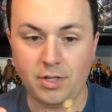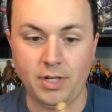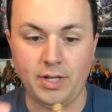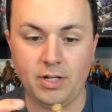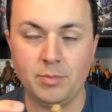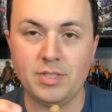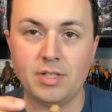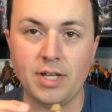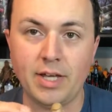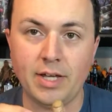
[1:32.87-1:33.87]
a
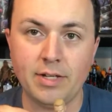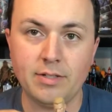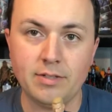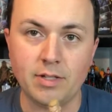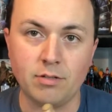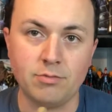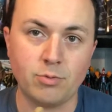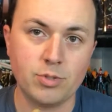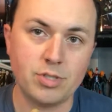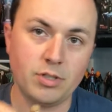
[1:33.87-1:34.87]
helmeted head that
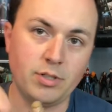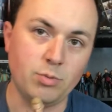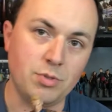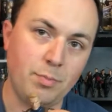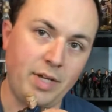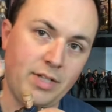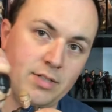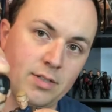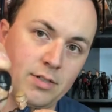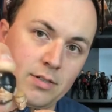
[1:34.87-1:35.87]
unfortunately was
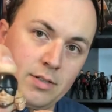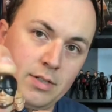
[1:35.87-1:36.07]
painted